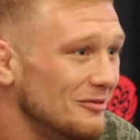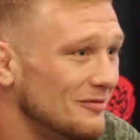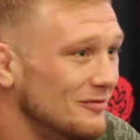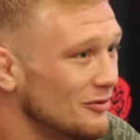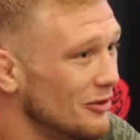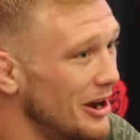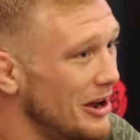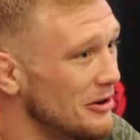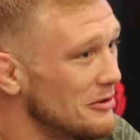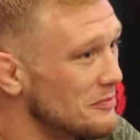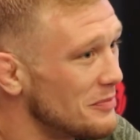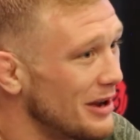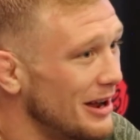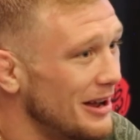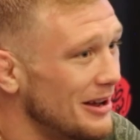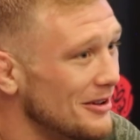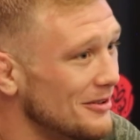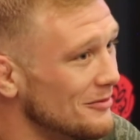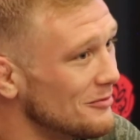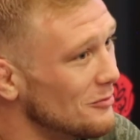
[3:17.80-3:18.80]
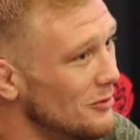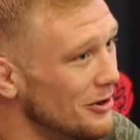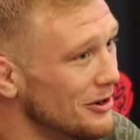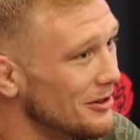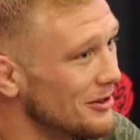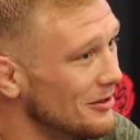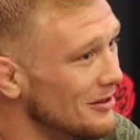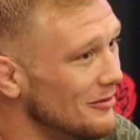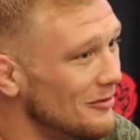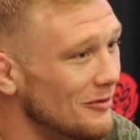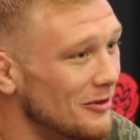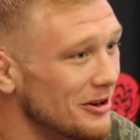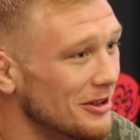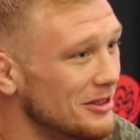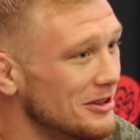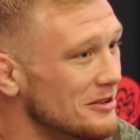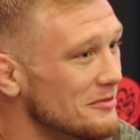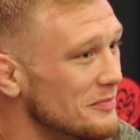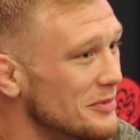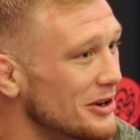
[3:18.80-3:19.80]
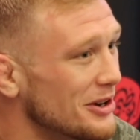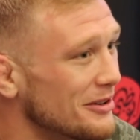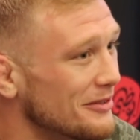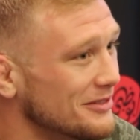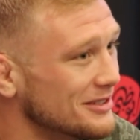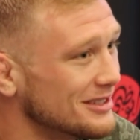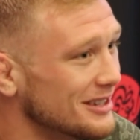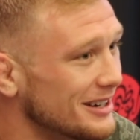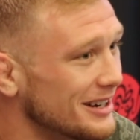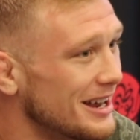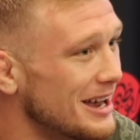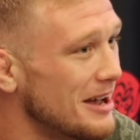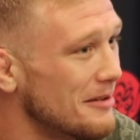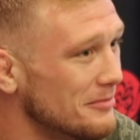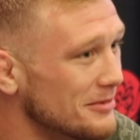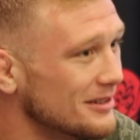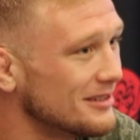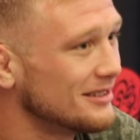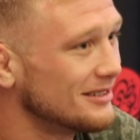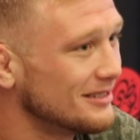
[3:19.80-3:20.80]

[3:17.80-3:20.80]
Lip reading: ground and pound, one of the above is going to happen.